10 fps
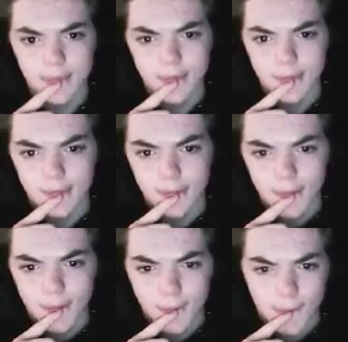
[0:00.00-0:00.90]

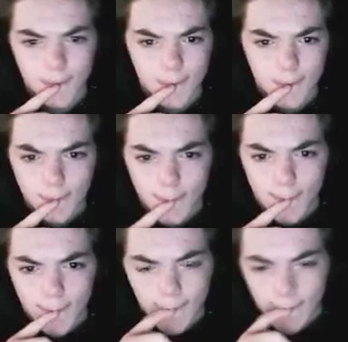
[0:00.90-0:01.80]

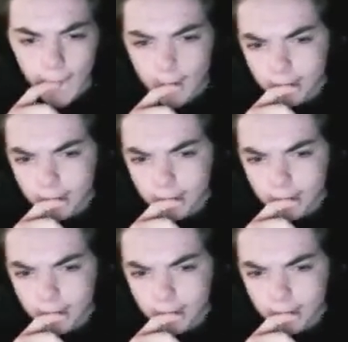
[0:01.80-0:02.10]
No one is speaking in this clip.